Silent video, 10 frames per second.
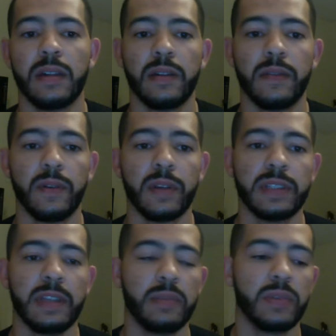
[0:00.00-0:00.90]
For
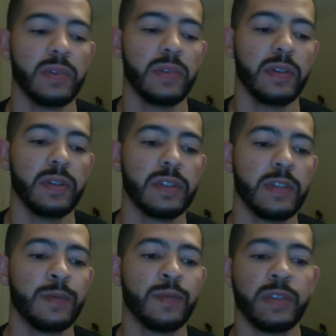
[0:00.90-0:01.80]
example,
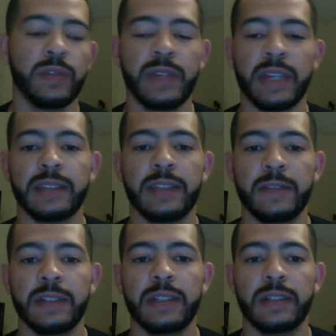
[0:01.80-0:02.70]
someone will do an
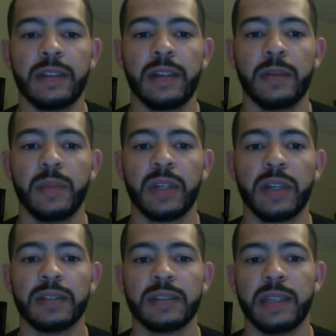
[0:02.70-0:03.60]
activity
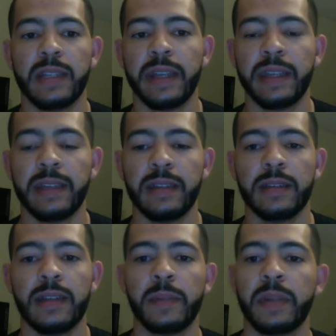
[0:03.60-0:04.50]
because they like it,
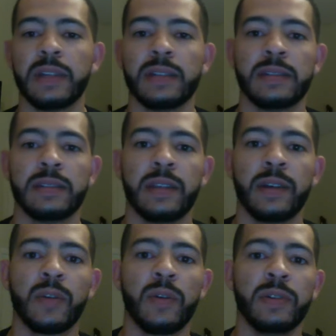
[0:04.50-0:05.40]
not because they're
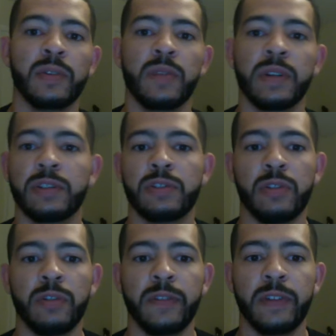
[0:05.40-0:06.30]
going to win a
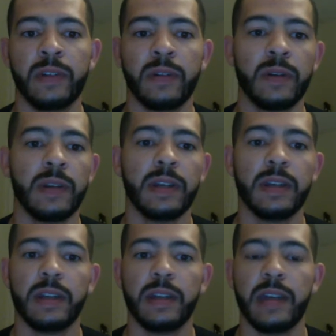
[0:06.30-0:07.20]
trophy or
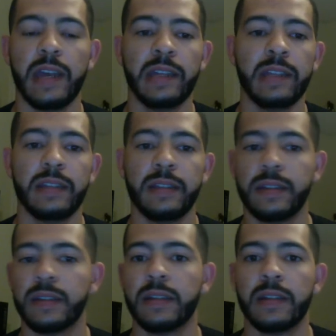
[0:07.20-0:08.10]
any
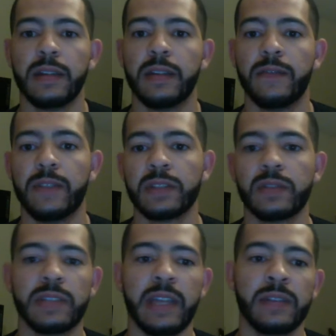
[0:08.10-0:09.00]
physical
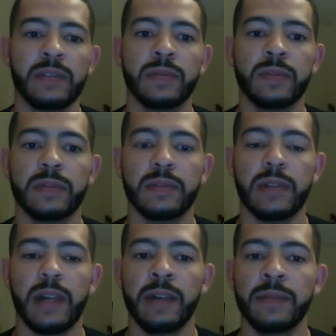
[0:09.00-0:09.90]
tangible
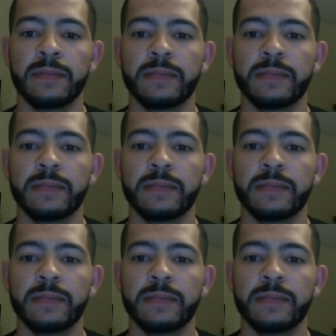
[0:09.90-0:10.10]
item.